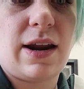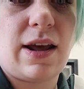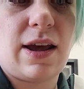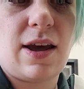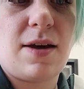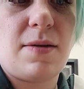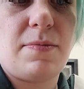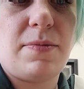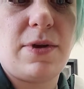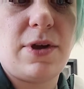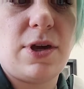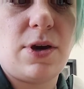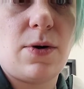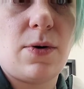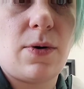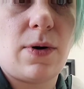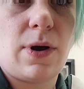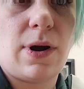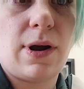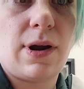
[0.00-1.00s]
up
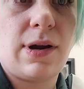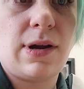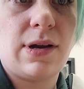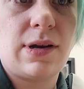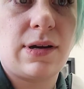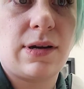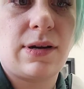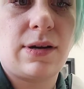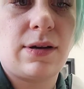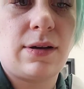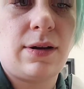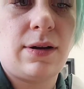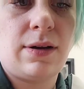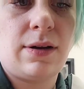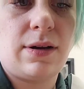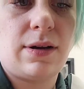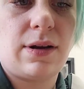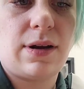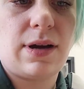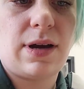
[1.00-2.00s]
your
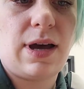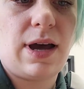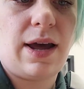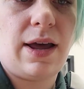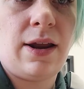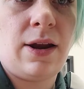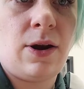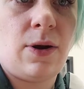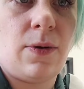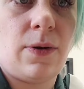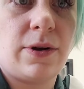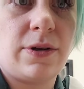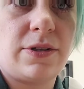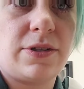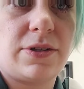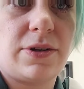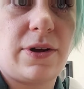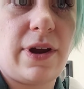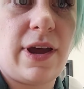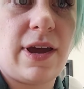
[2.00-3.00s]
cut or
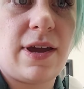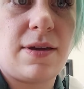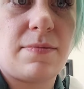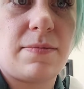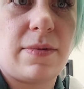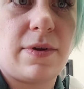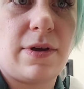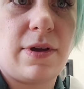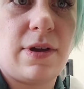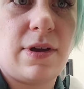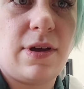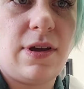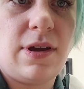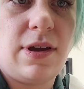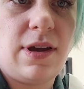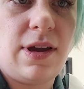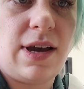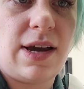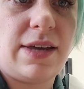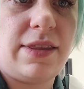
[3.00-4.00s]
scrape.
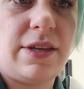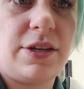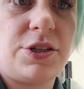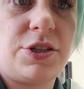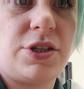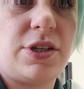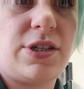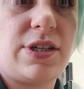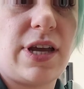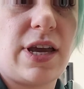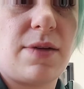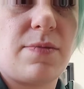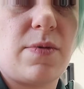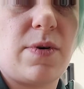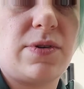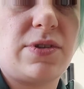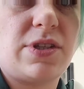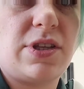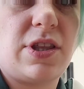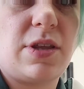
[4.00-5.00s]
And this should take
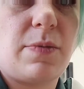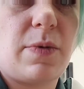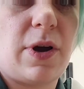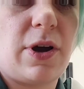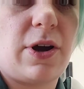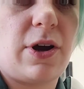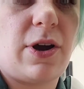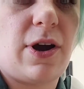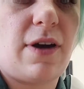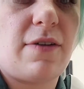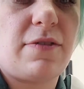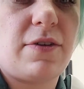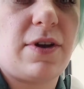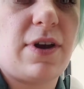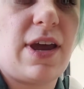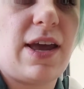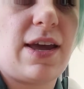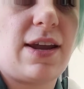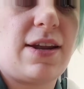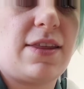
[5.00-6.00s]
most of the marker off your
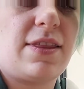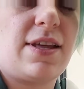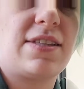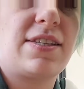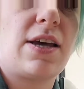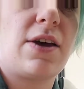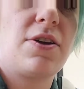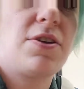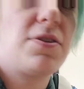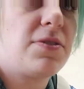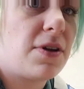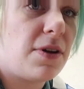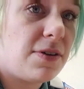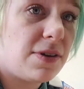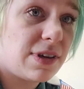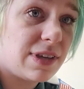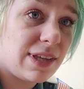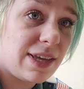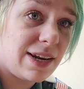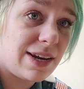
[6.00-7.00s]
hand. And that's how you know you
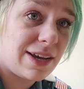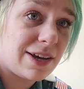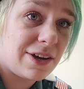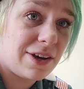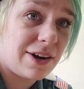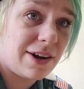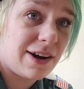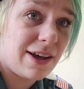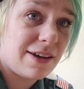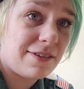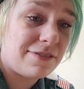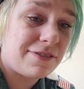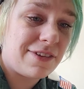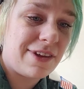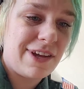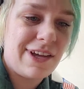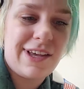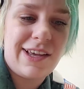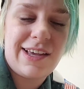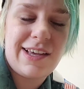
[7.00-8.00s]
clean it good enough,
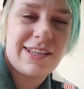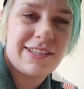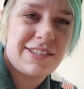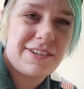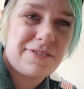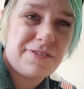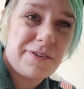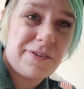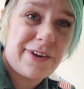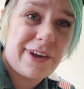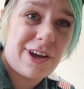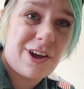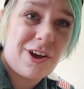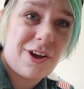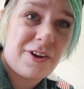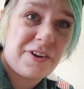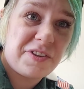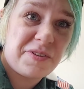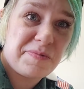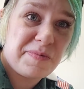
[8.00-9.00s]
is if you get
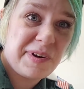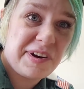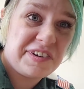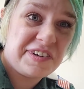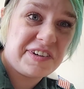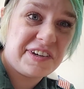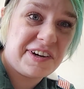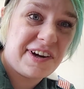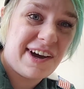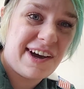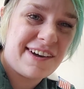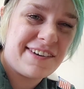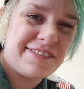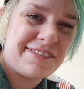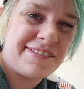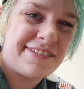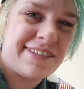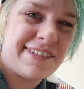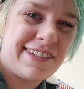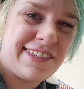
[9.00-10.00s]
all the marker
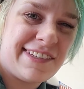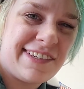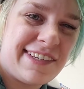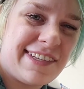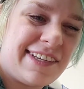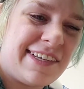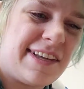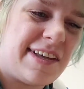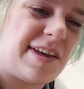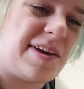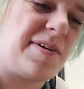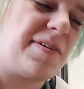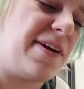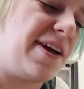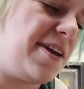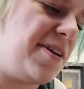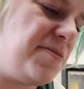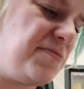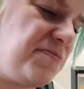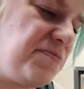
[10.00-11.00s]
off. All right?